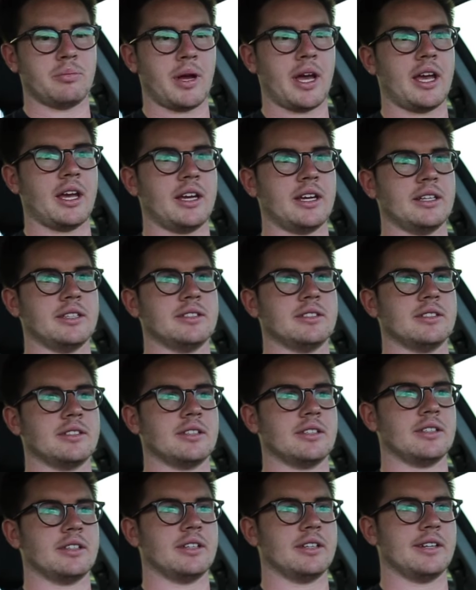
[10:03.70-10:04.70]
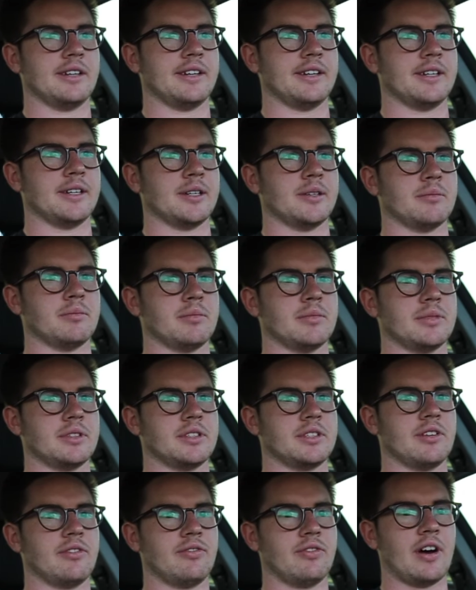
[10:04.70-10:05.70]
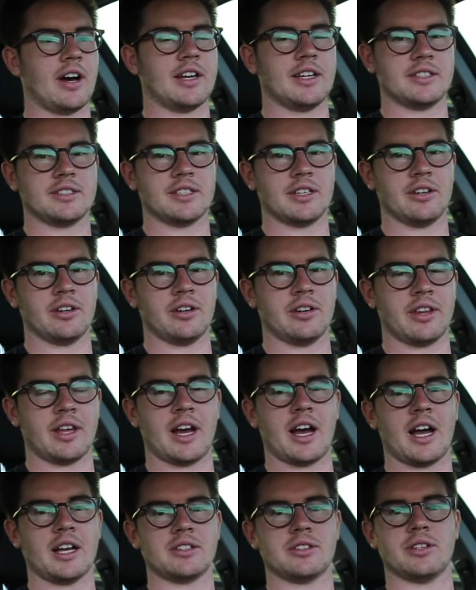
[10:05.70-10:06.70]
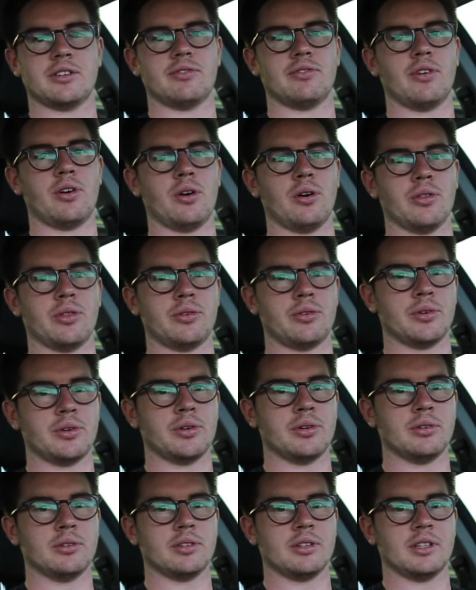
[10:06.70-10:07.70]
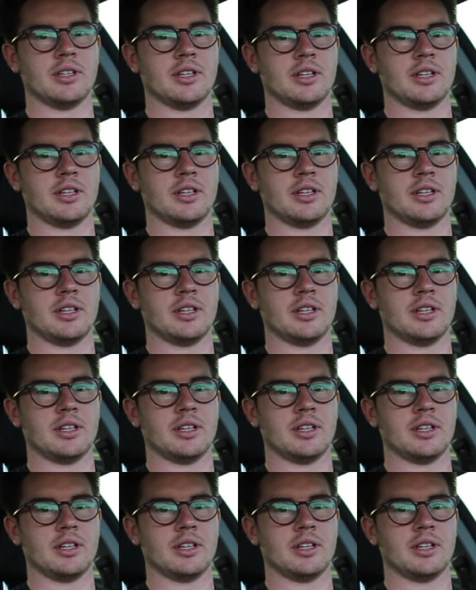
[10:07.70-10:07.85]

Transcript: pain to find a seller that actually followed through.